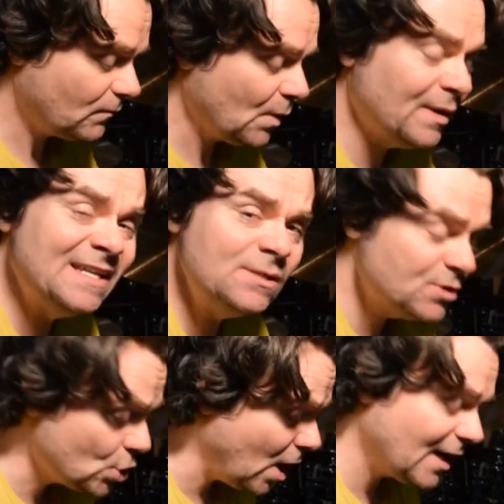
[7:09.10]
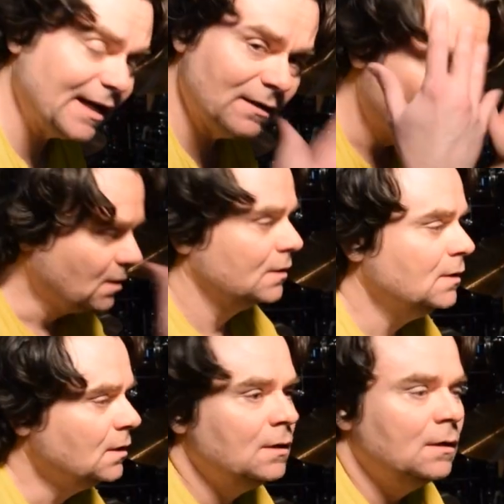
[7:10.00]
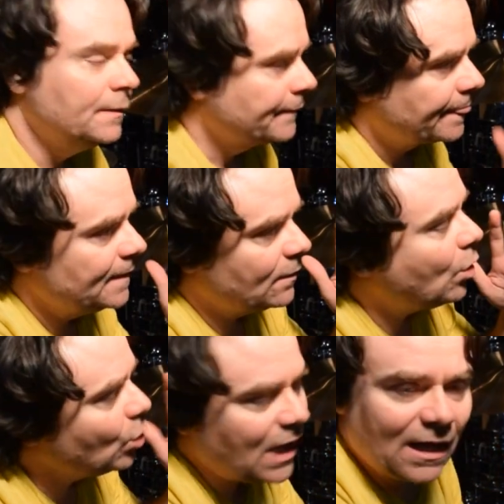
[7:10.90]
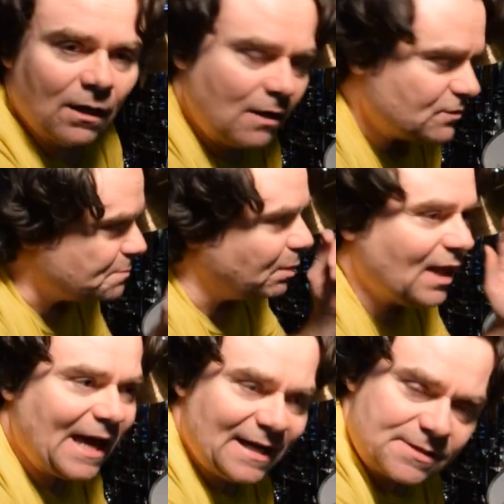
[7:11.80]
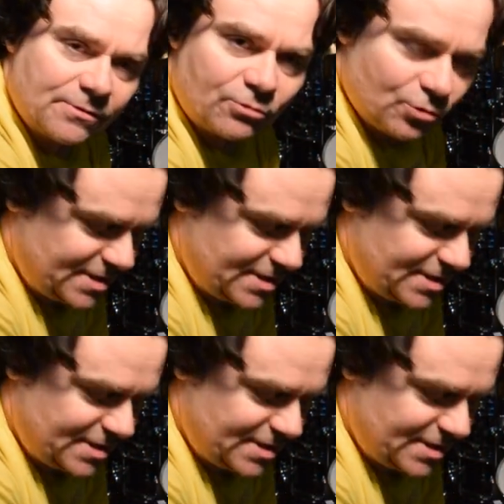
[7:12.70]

But as he was talking, a whole lot of love was blasting through